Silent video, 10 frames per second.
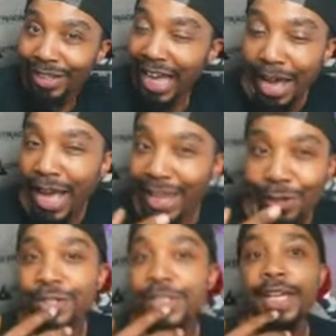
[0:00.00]
I ain't
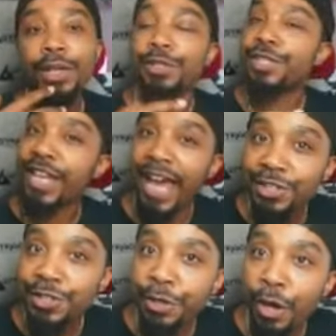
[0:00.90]
gonna say he was
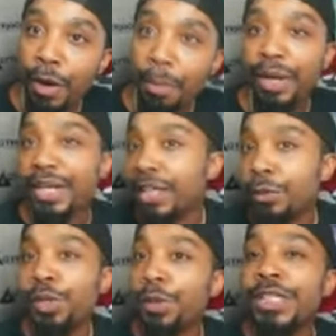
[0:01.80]
testing her, but he
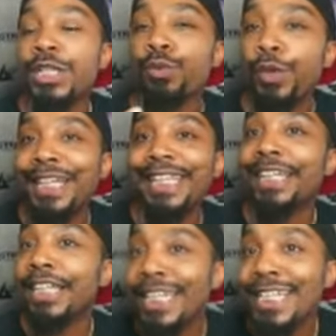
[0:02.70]
wasn't really
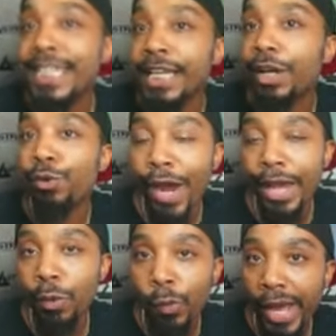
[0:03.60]
listening
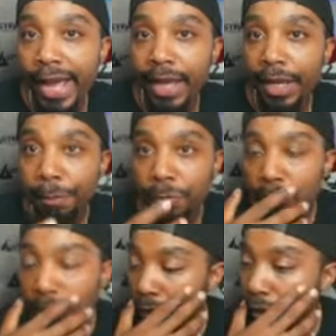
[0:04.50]
right away.
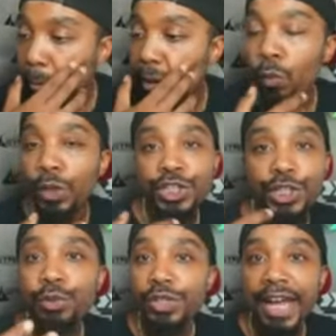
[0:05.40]
But when
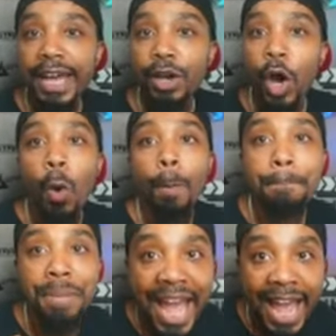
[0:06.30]
she was like,
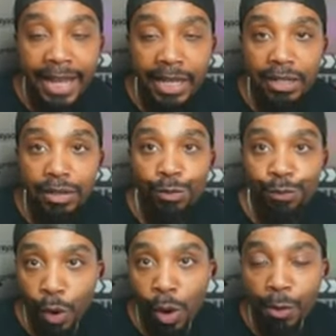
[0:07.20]
obey
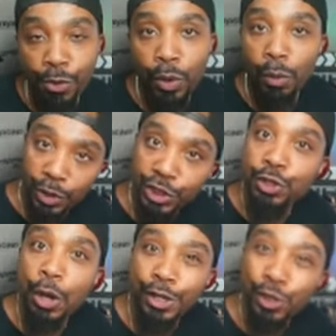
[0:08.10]
Vermithor, when she
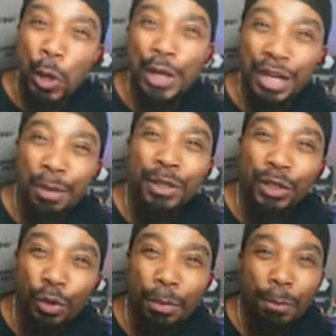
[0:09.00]
started talking to him a
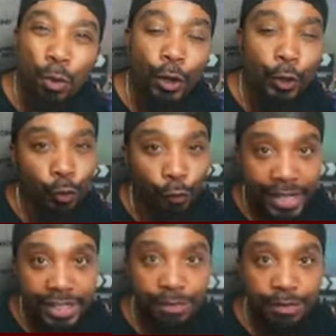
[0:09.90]
little bit more
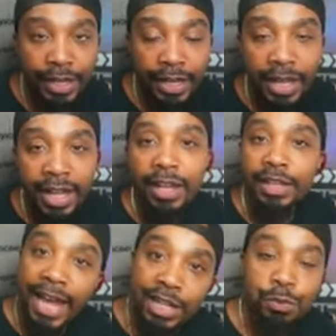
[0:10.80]
aggressively,
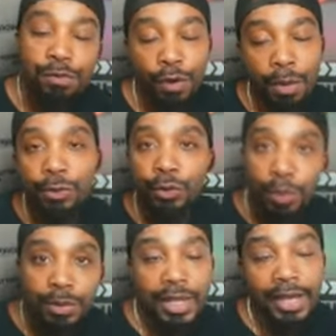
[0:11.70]
that's when Vermithor
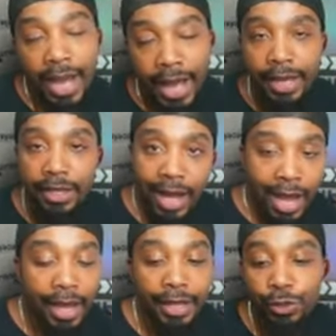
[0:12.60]
was like, all
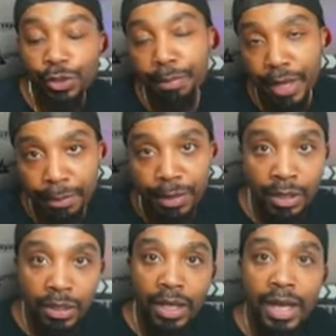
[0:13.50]
right, you could pet me.
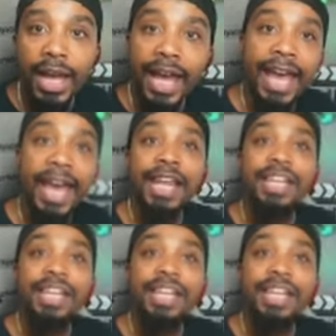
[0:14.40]
And